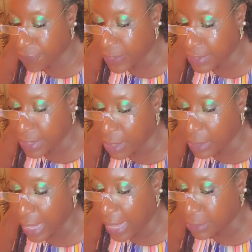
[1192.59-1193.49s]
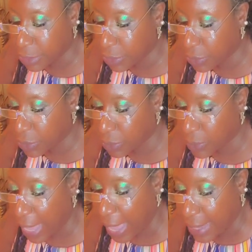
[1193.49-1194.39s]

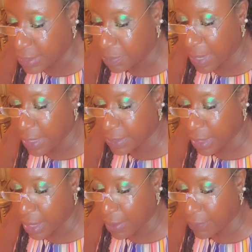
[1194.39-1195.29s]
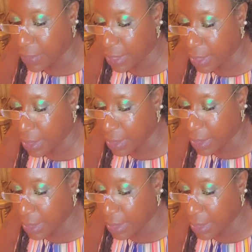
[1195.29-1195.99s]
physiological aspects of the